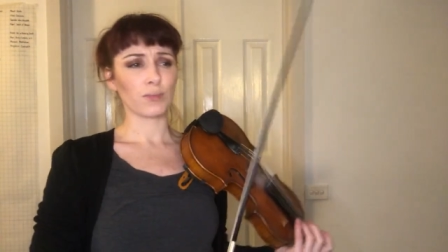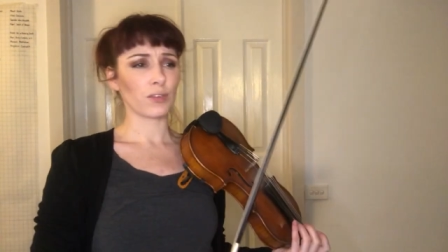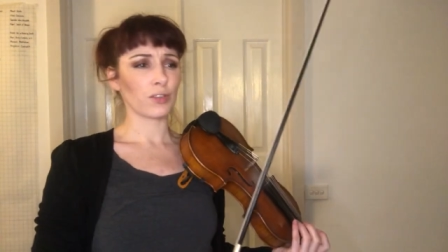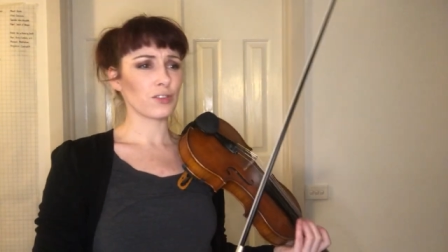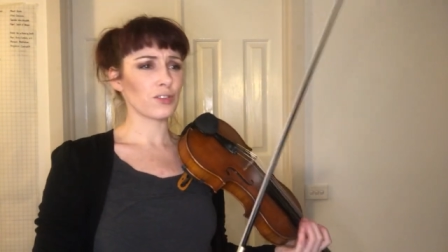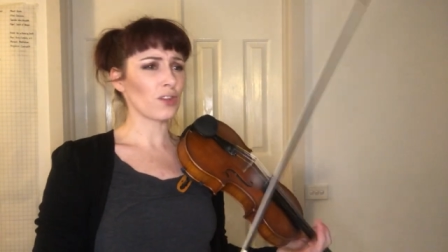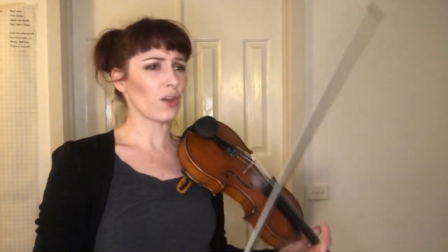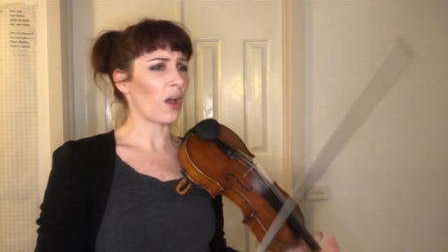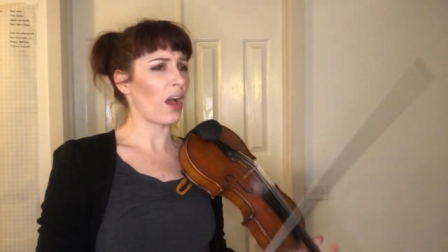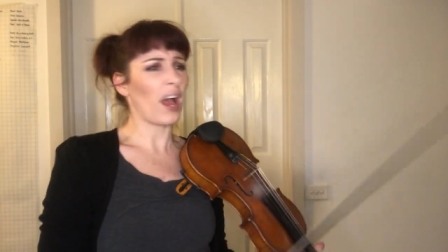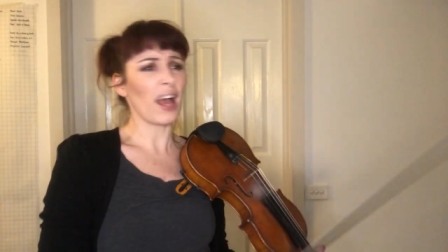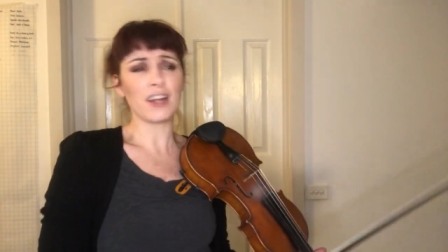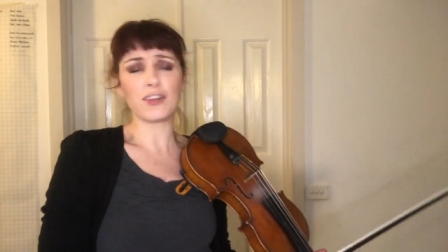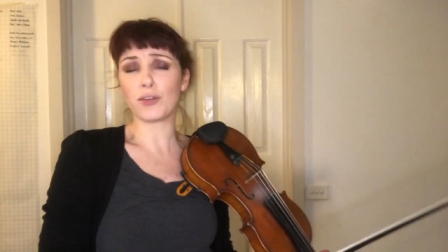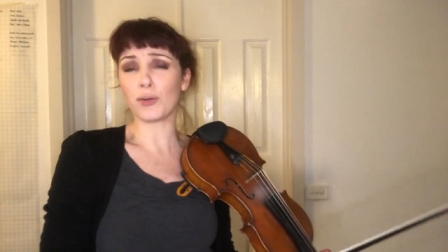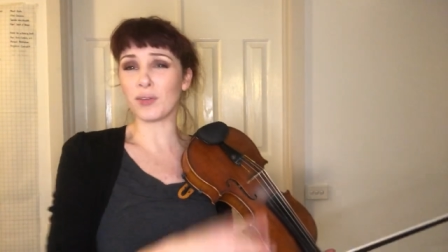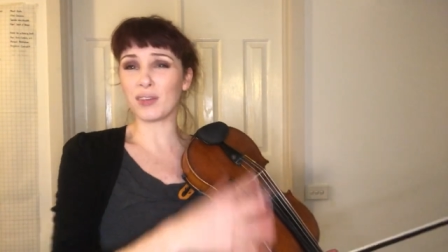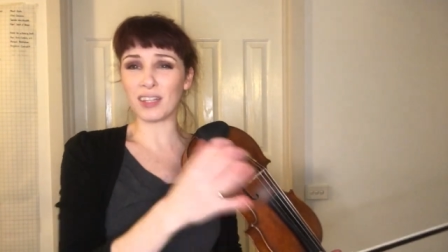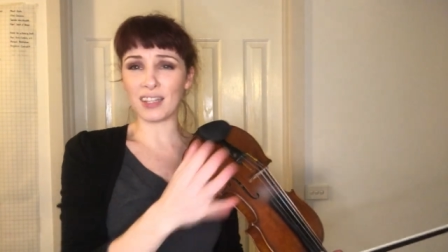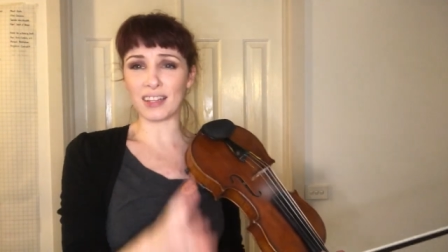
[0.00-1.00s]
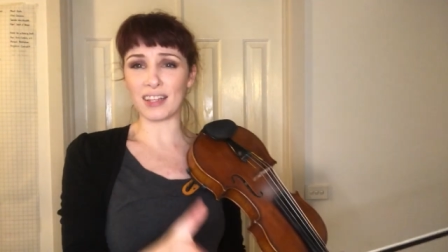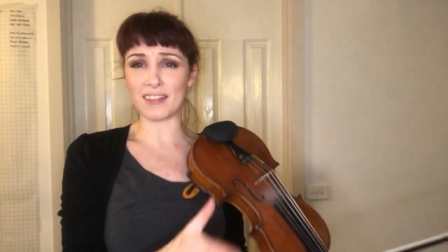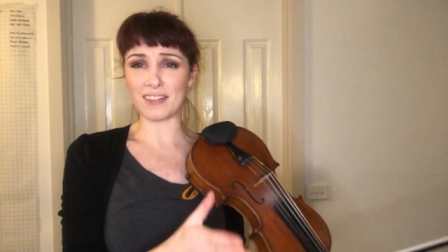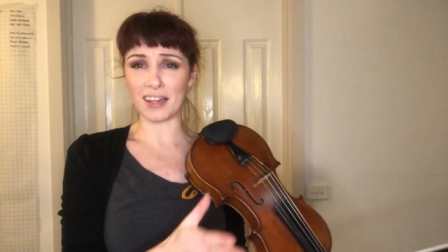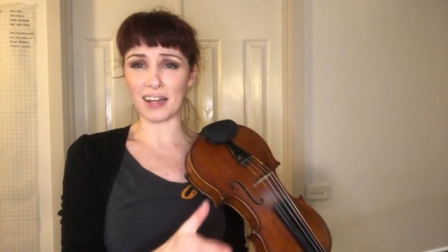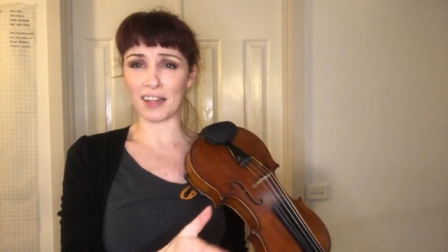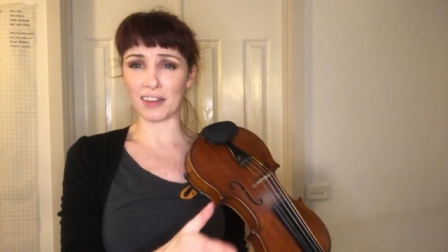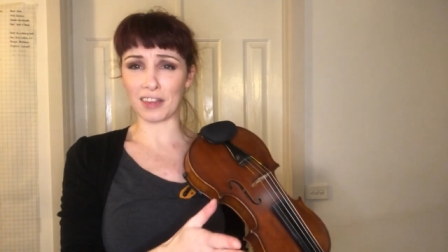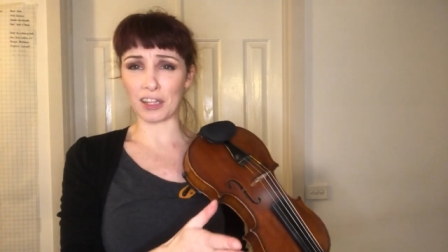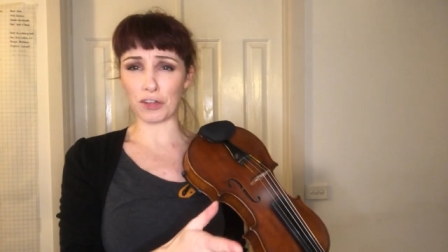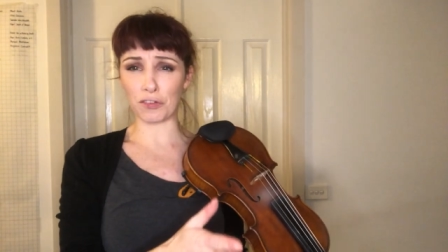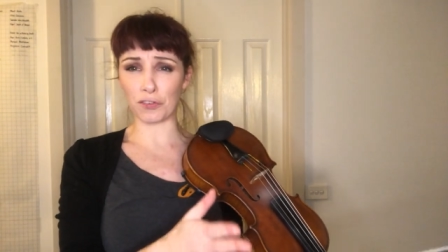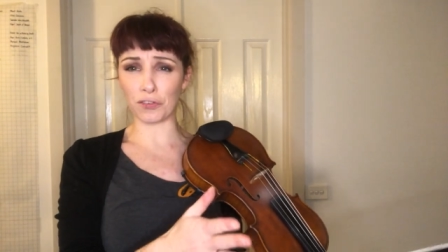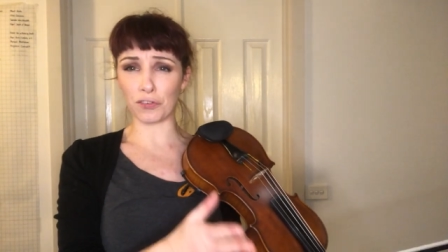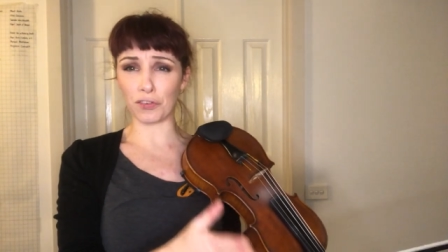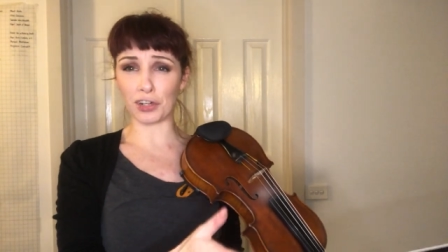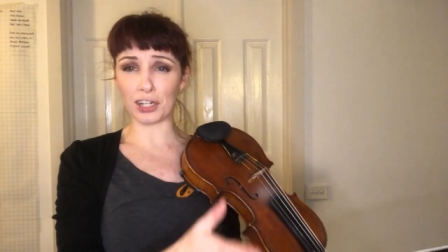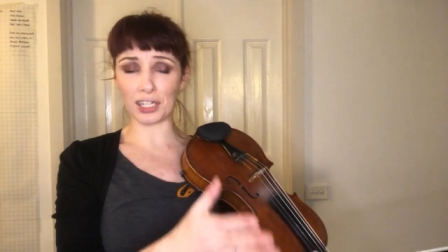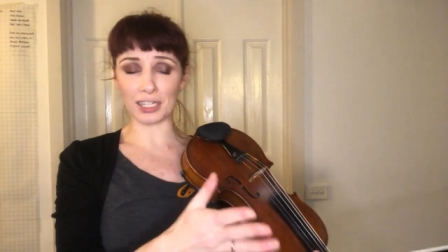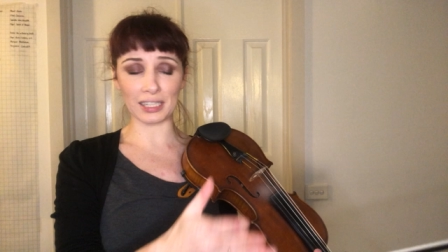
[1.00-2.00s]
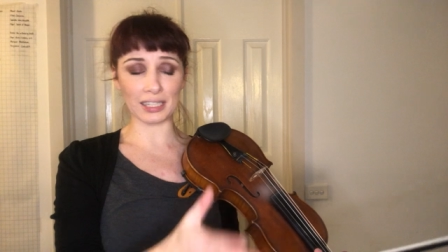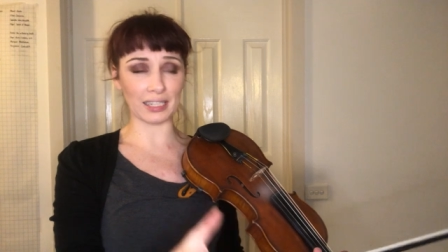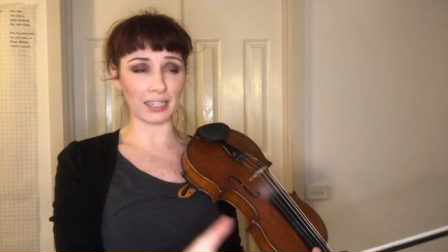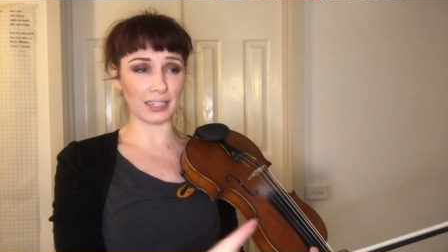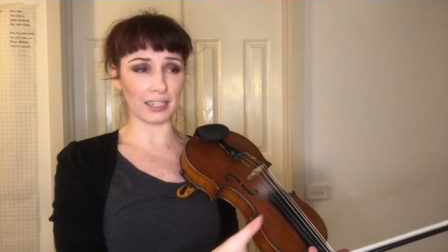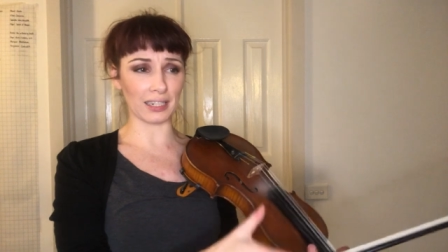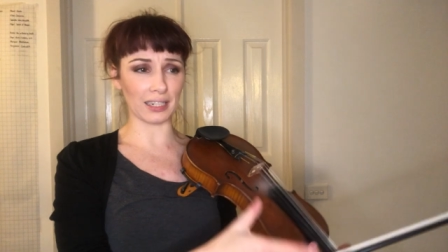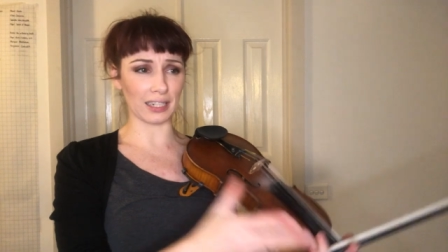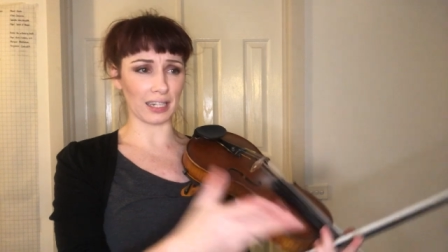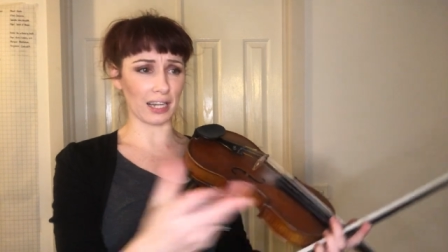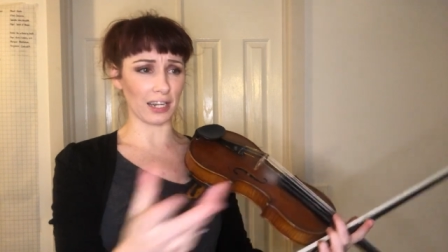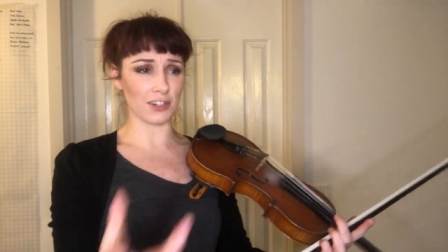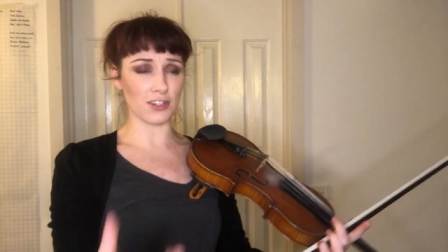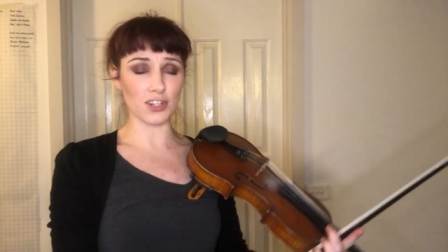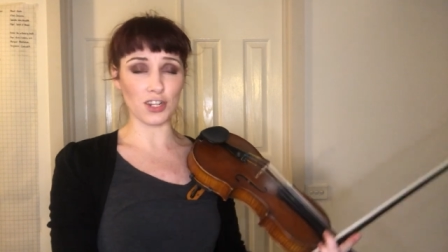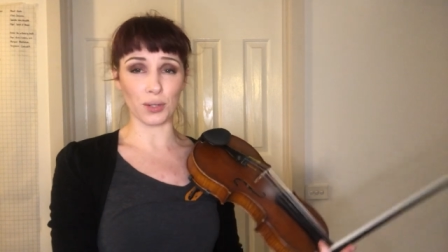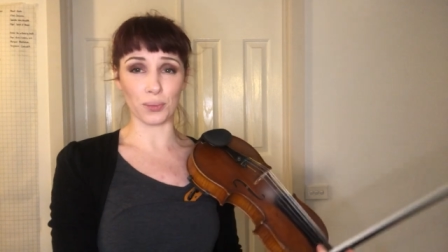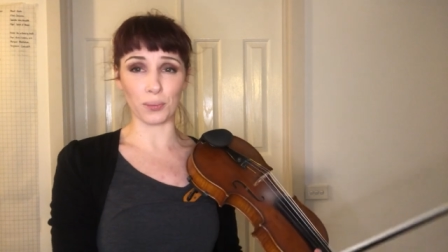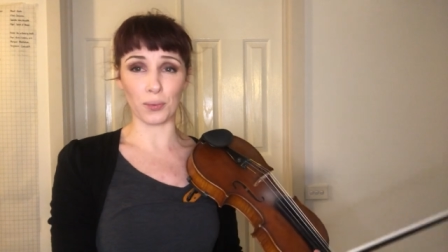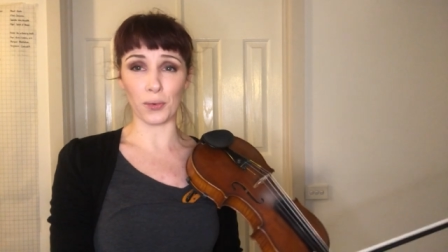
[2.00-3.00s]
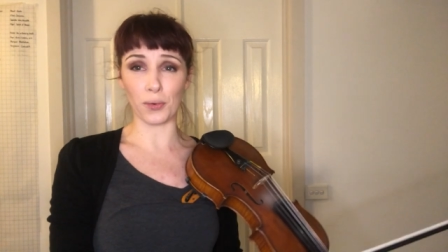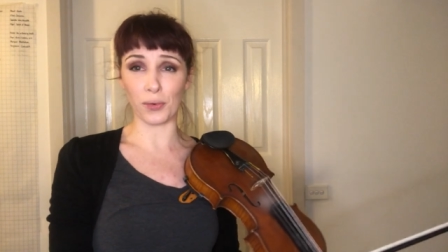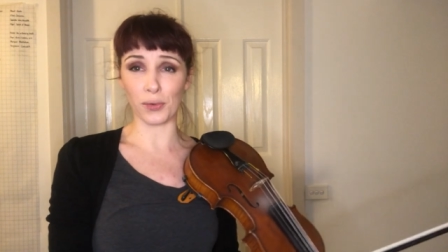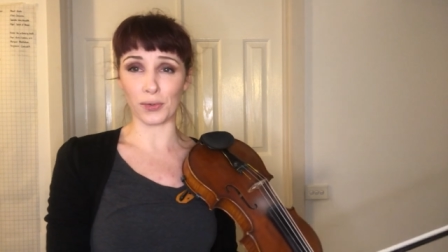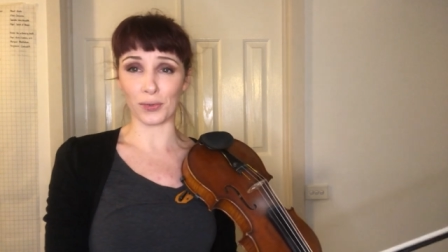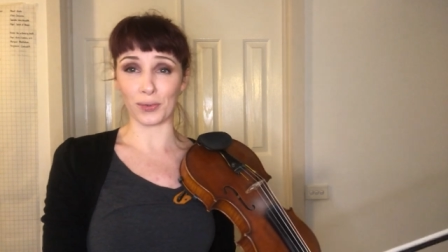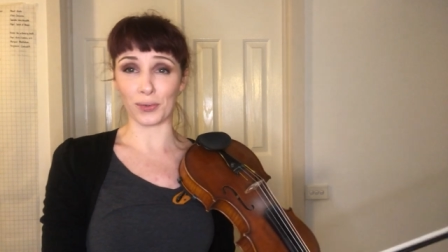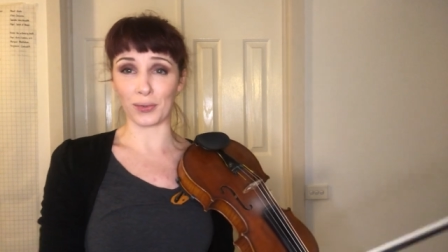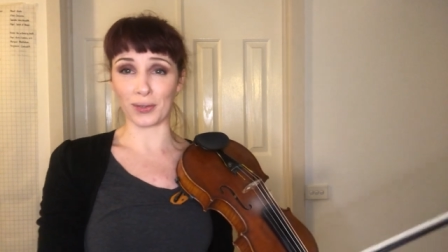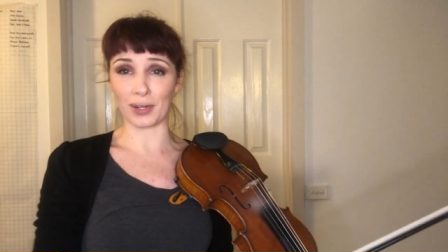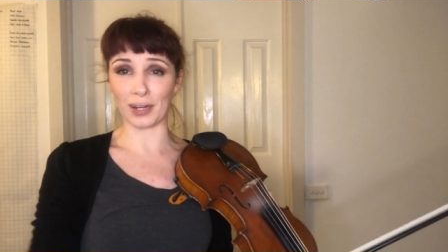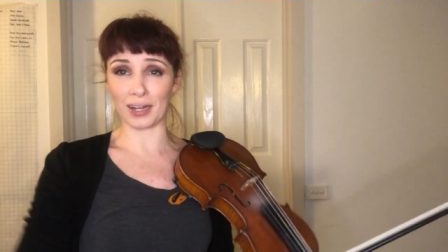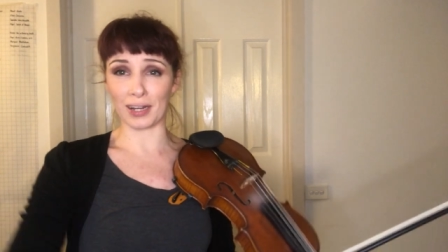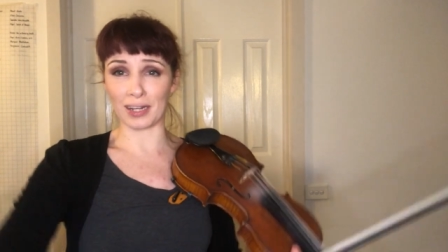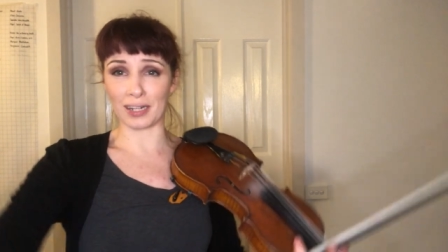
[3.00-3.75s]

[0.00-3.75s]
So I don't think there's anything really untoward or